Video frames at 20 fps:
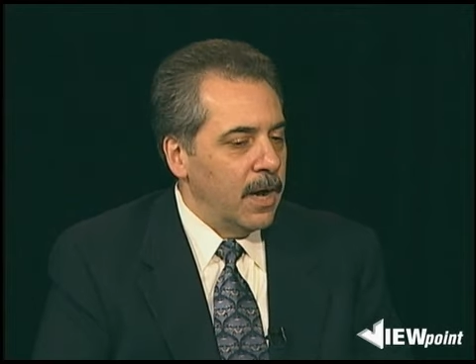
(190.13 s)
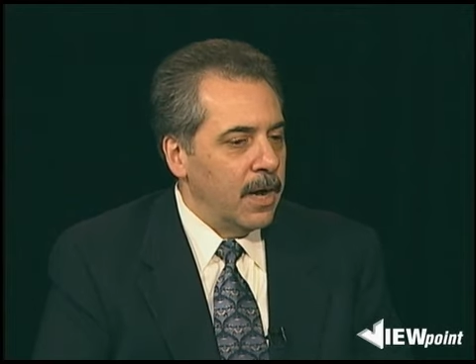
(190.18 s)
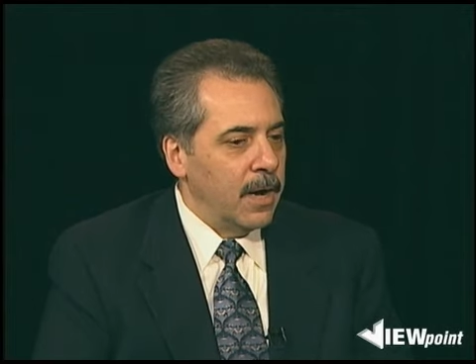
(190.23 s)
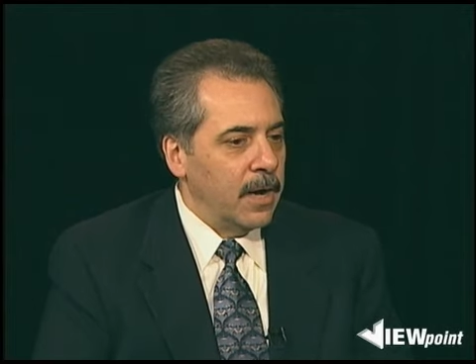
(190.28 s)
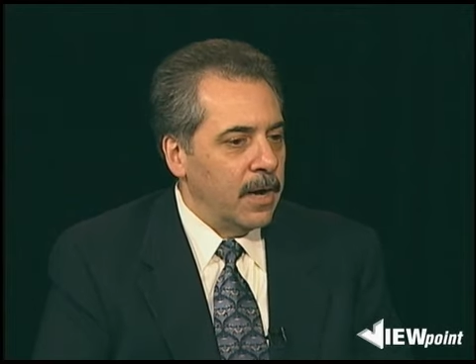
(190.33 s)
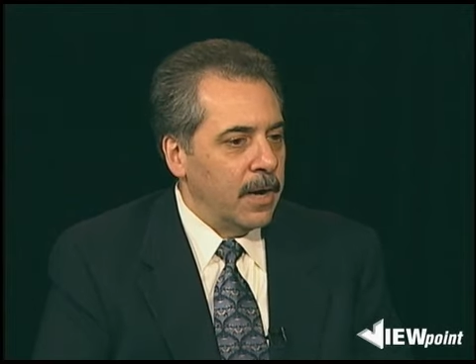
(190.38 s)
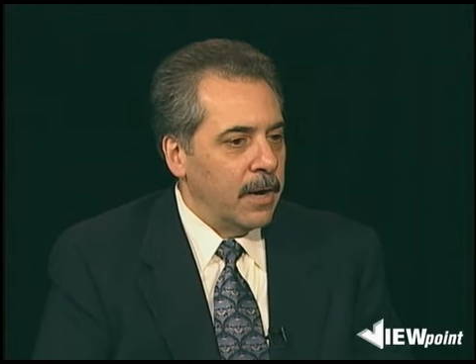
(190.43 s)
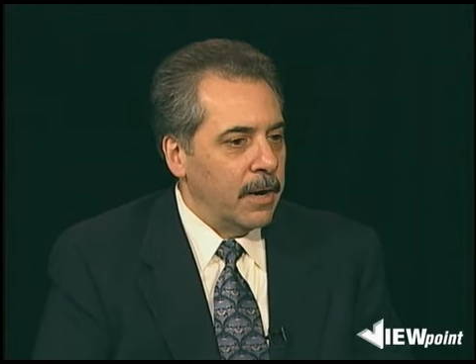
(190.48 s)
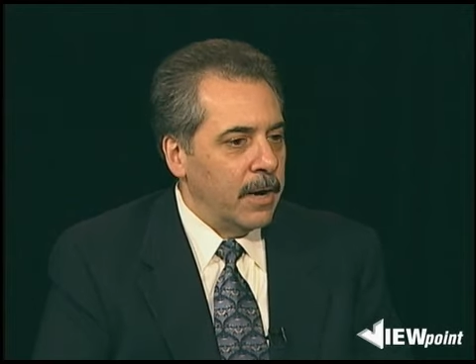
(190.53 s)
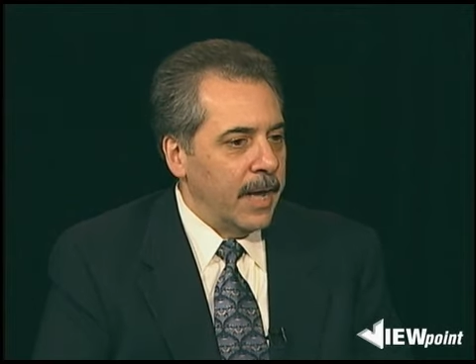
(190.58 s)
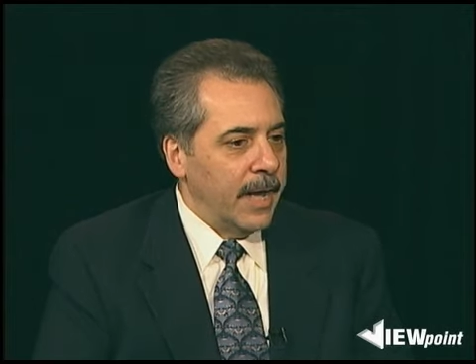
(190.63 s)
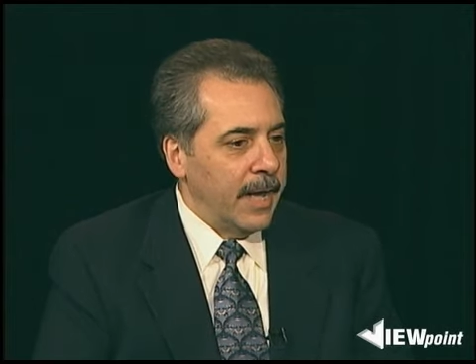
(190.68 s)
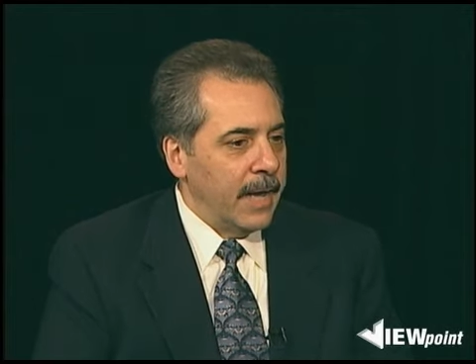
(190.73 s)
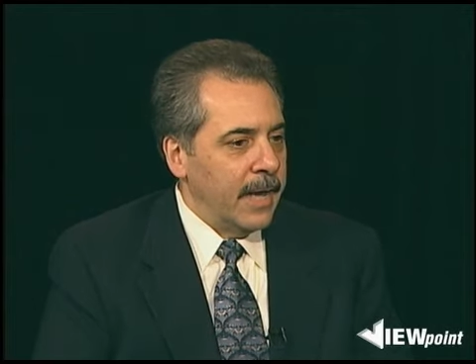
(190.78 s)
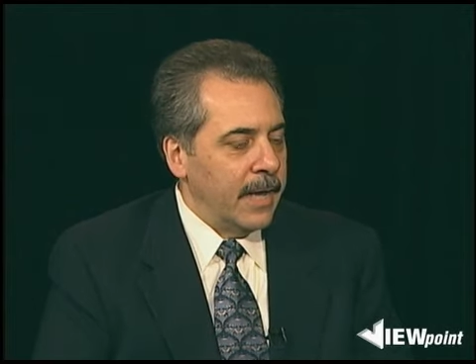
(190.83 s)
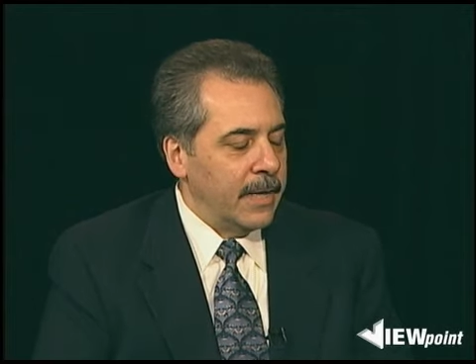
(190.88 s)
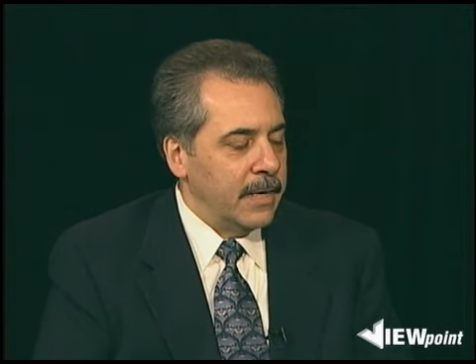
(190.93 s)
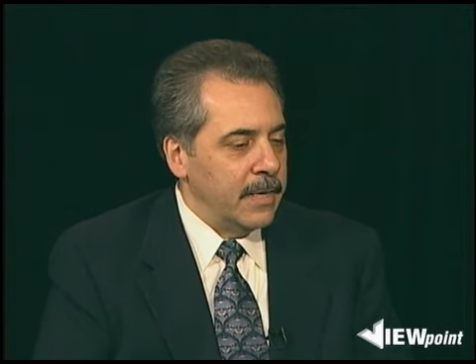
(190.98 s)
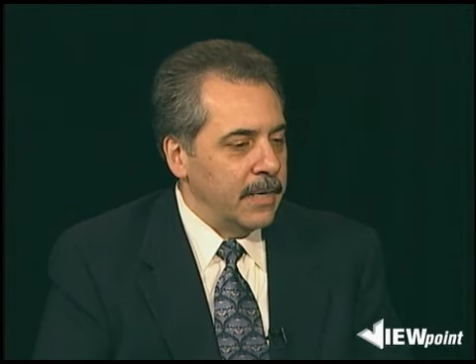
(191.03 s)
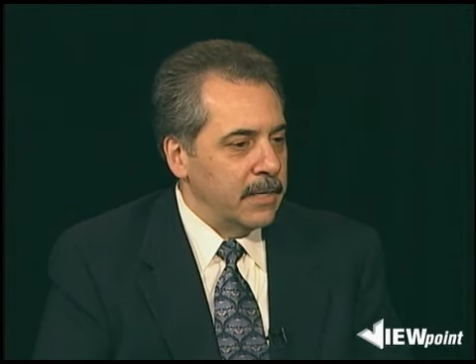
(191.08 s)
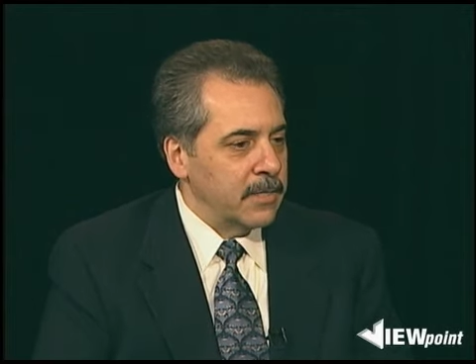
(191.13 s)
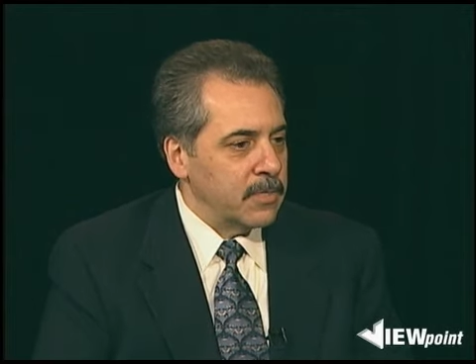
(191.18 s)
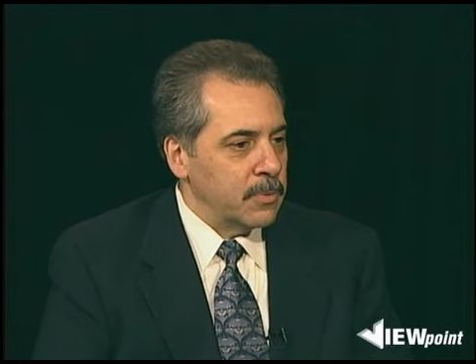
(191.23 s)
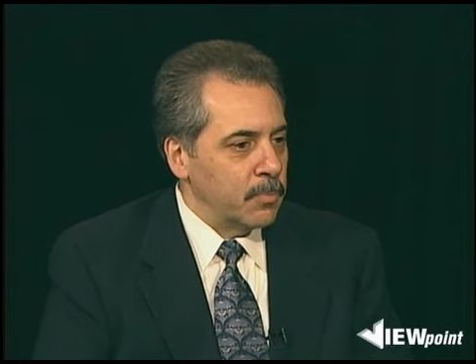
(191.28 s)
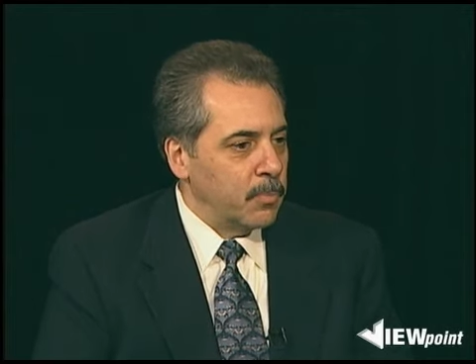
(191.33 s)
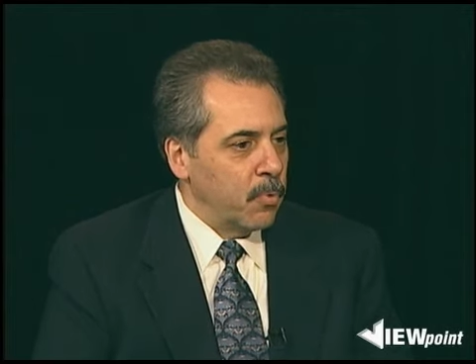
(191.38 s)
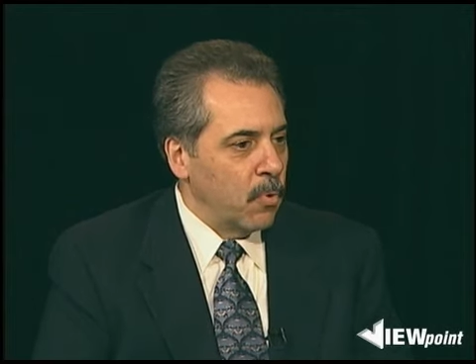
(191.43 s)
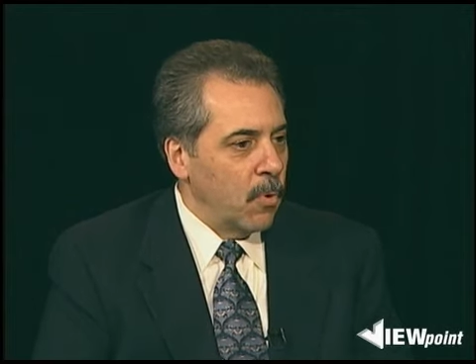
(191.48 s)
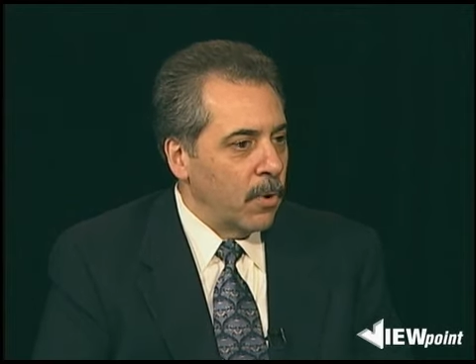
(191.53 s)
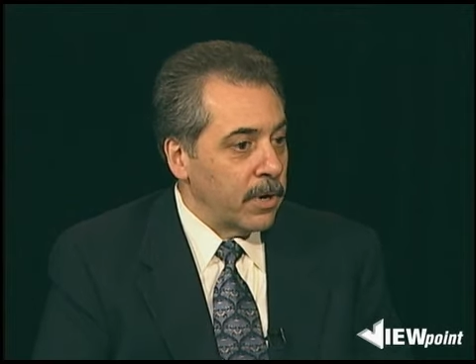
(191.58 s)
And it's
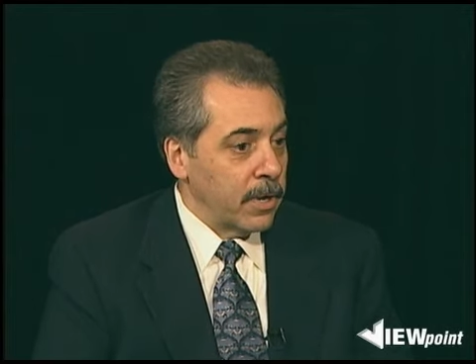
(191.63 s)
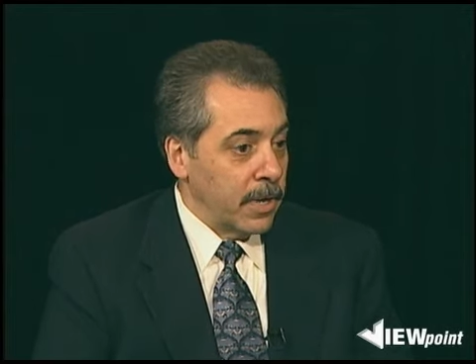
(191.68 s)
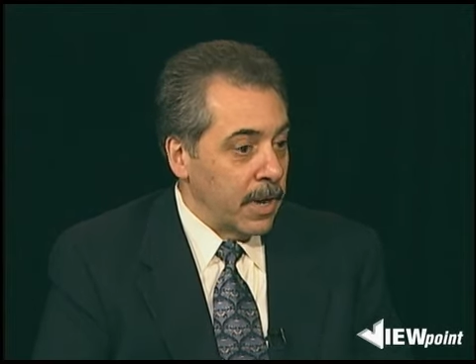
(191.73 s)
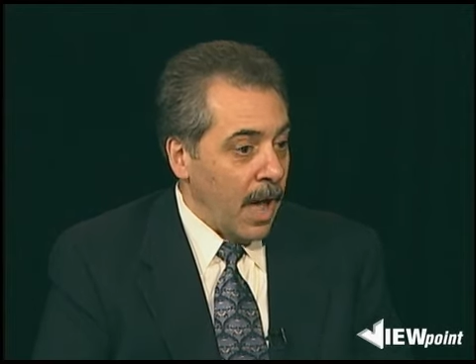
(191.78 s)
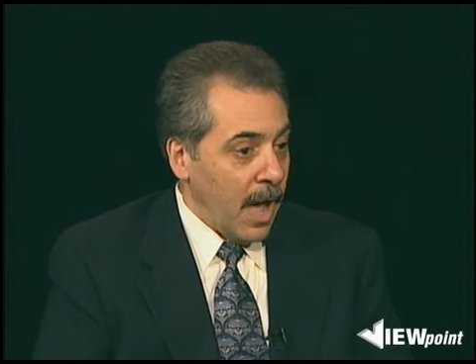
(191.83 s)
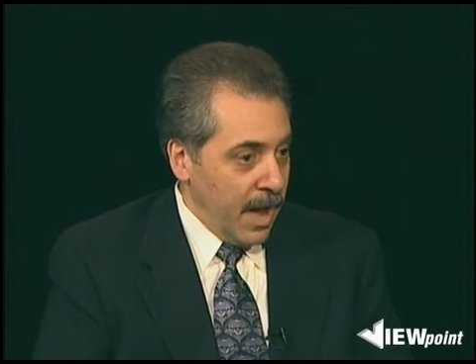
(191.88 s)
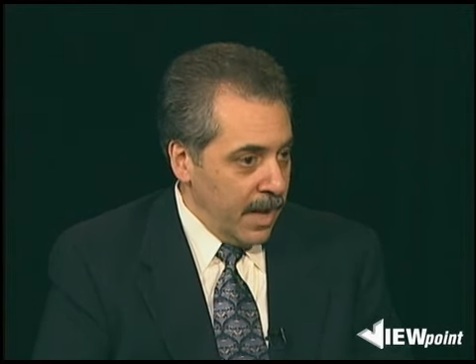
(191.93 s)
important,